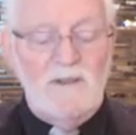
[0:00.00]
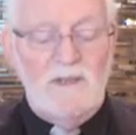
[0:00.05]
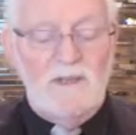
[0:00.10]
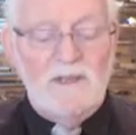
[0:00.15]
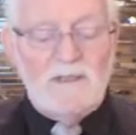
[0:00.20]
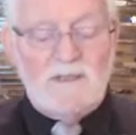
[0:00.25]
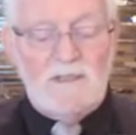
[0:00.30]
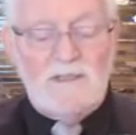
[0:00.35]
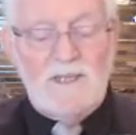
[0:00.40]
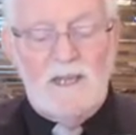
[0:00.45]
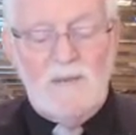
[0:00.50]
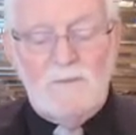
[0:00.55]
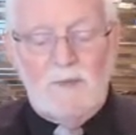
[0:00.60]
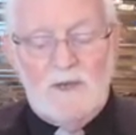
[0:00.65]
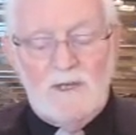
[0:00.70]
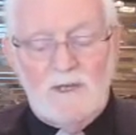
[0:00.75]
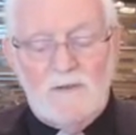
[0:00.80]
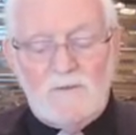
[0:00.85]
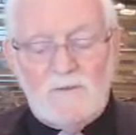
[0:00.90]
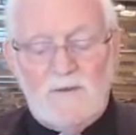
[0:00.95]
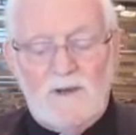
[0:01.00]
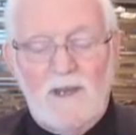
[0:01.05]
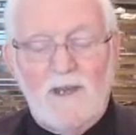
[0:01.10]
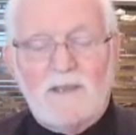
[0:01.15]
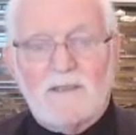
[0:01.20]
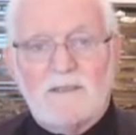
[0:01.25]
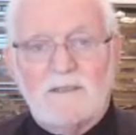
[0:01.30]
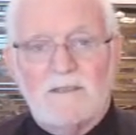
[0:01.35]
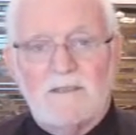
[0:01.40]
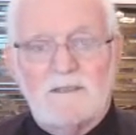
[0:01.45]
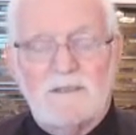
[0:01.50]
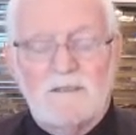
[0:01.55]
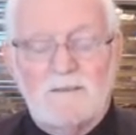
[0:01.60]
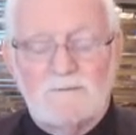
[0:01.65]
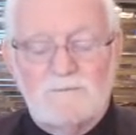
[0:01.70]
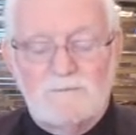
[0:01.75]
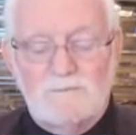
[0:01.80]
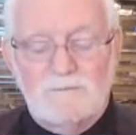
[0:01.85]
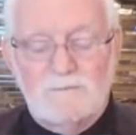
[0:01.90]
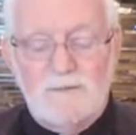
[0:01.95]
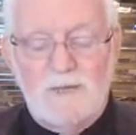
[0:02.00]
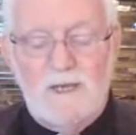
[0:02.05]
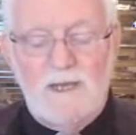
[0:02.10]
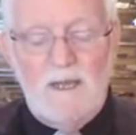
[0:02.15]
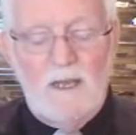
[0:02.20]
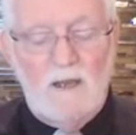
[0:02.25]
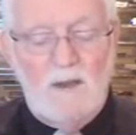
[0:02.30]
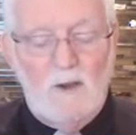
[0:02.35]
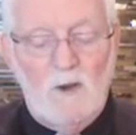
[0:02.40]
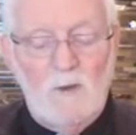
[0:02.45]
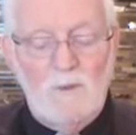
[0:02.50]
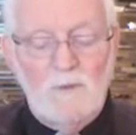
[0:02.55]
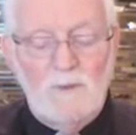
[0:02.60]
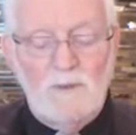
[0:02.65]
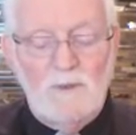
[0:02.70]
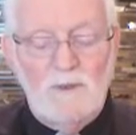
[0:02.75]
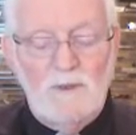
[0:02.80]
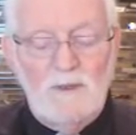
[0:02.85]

it here today, body of Christ, and I hope